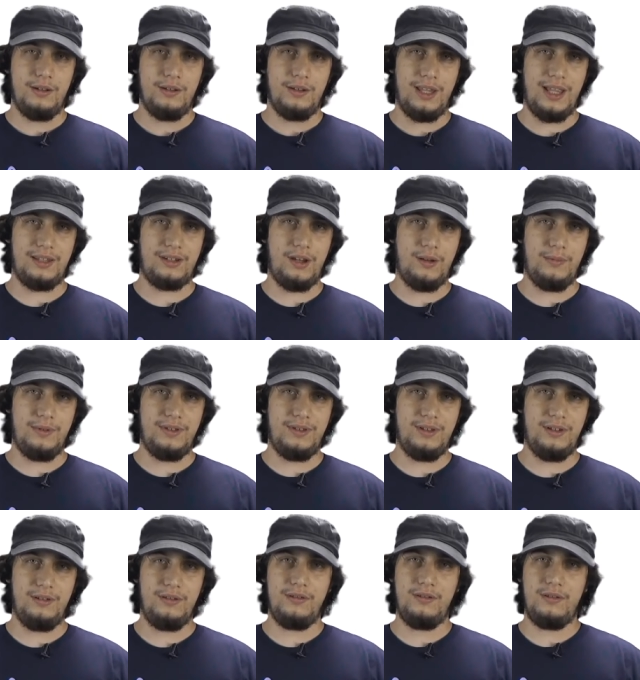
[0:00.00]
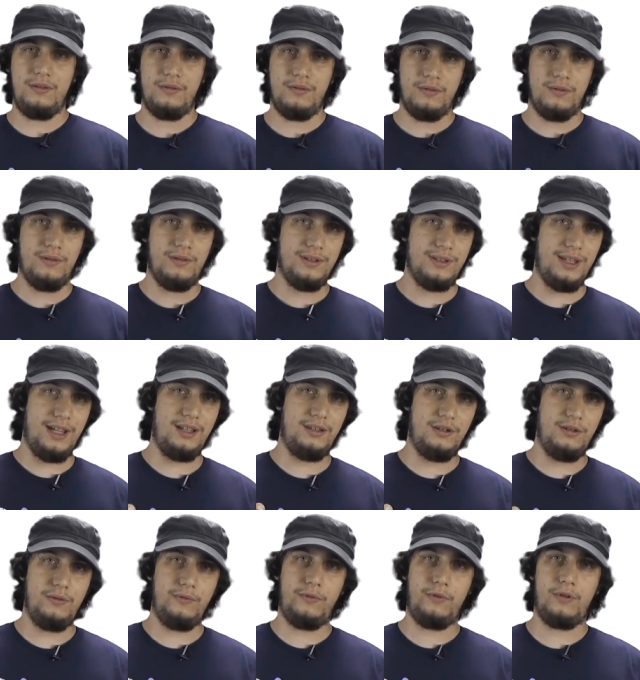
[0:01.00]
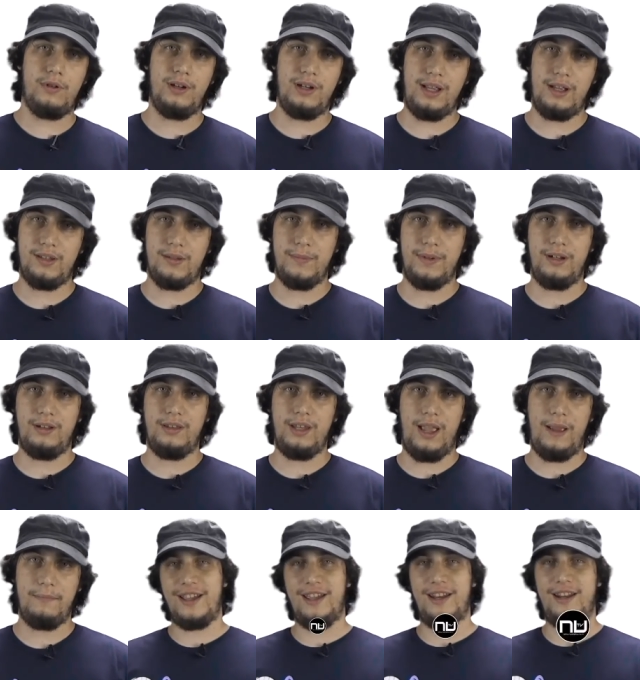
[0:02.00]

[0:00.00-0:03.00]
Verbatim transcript: That's coming soon. Stay tuned for an announcement on that.